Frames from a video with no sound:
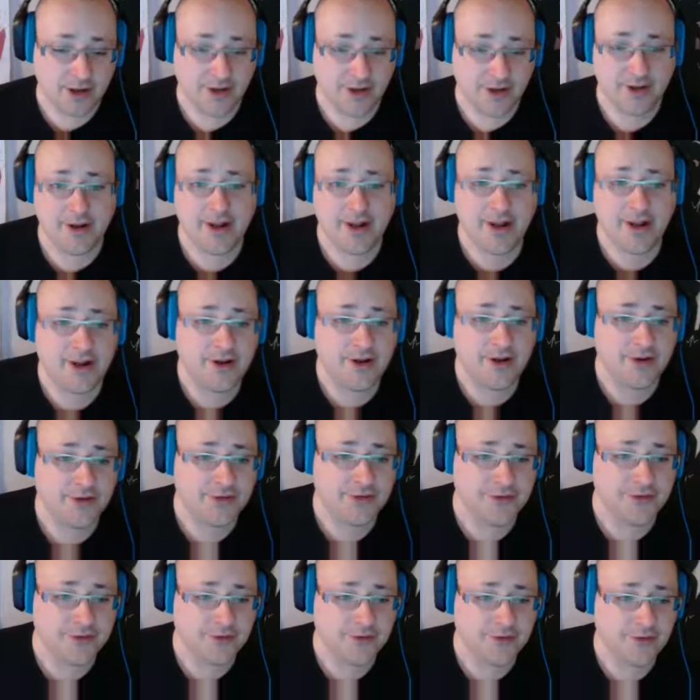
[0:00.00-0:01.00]

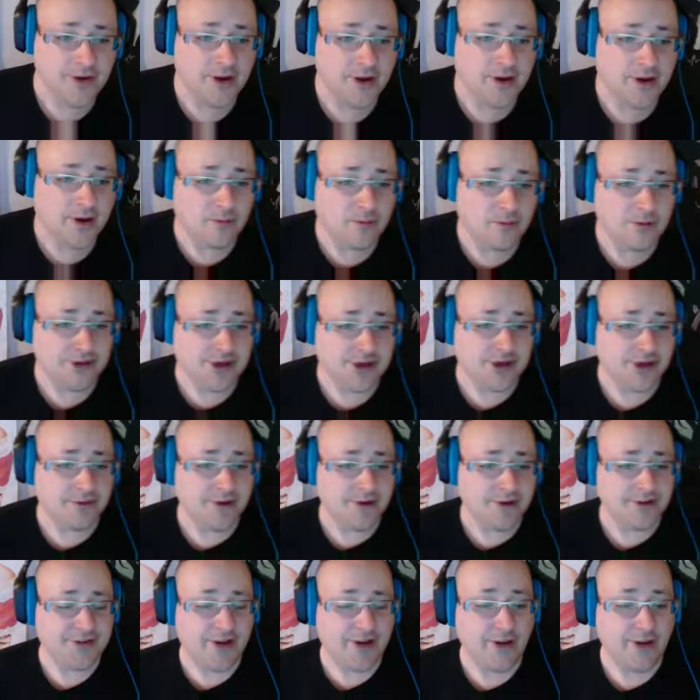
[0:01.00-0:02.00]
is
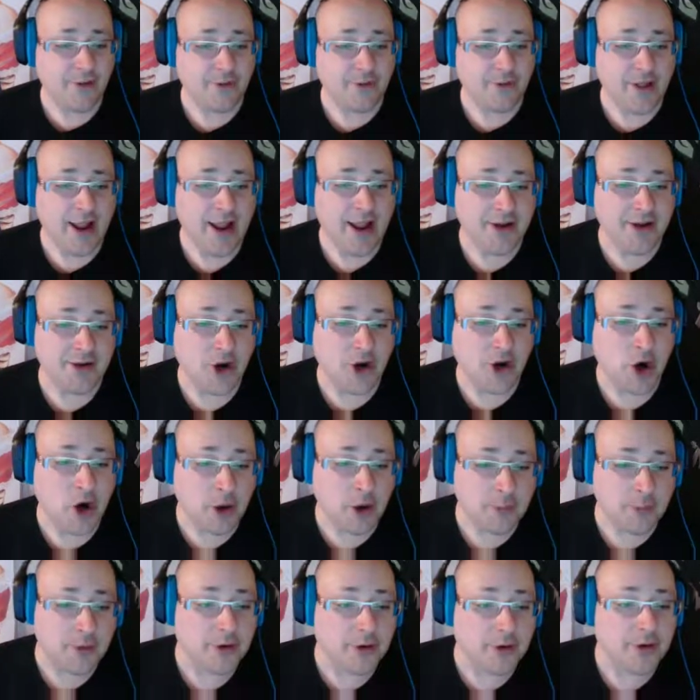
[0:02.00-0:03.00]
regenerates health and
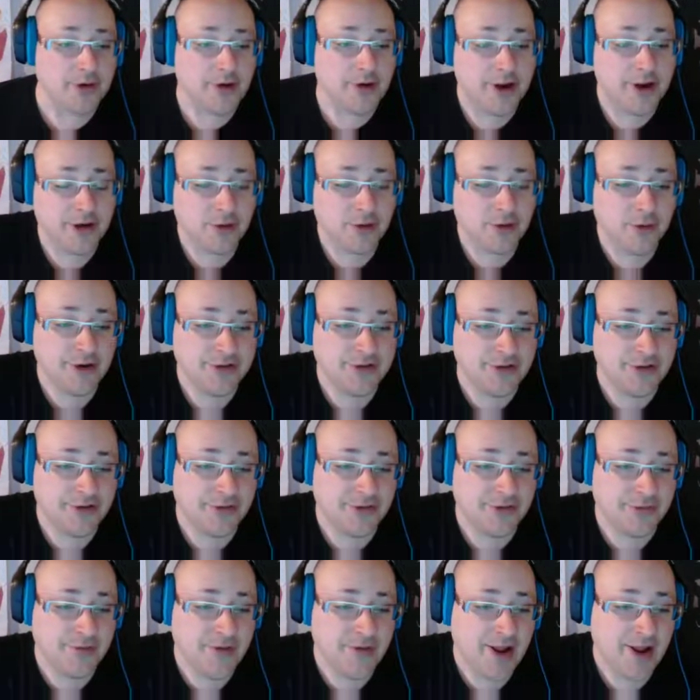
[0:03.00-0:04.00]
armor, increases
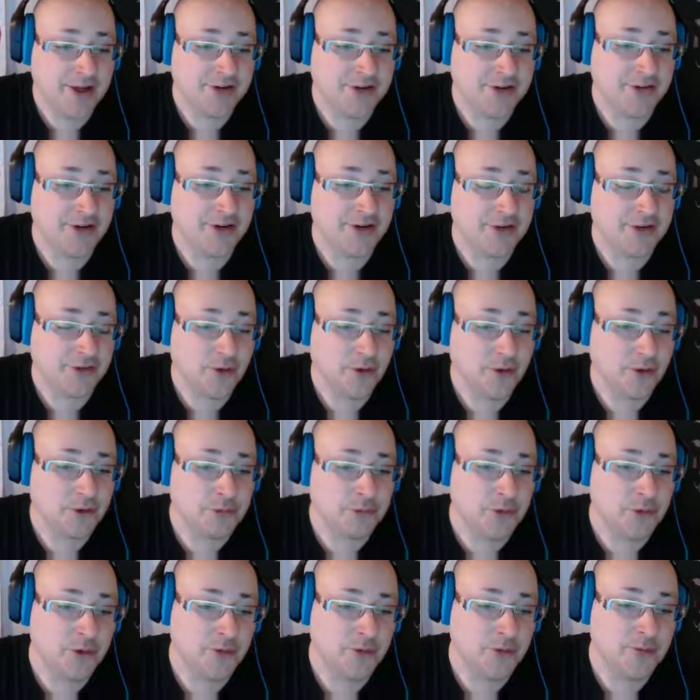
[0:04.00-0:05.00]
defense, and slows
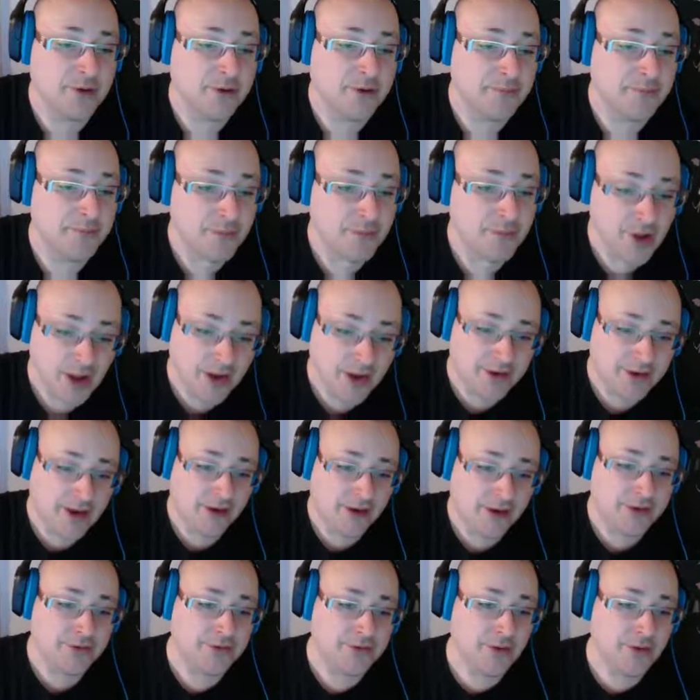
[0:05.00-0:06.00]
movement. Now
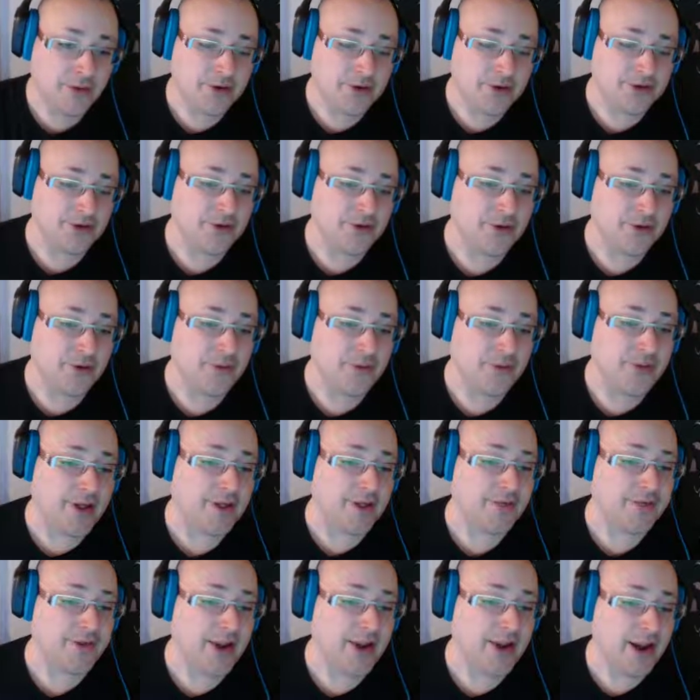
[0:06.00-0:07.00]
you'll notice though
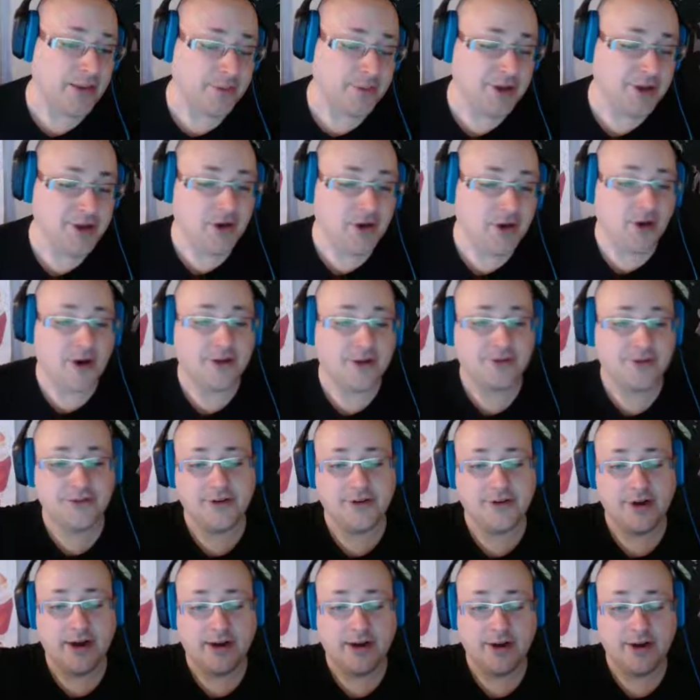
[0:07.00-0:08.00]
that the AP cost
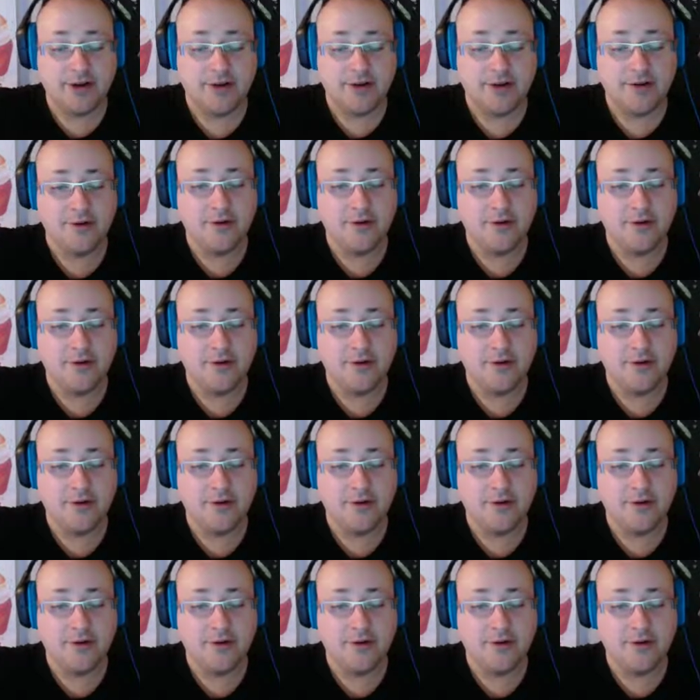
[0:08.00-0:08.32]
on